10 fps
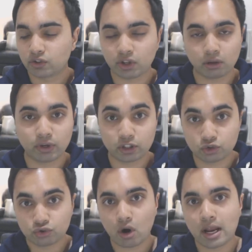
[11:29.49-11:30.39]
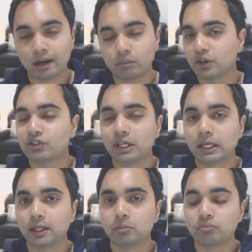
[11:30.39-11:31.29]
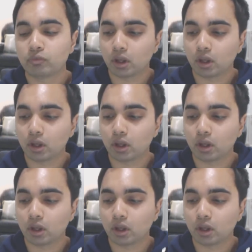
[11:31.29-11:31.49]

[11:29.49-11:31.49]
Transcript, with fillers: Sulfates dry out my skin.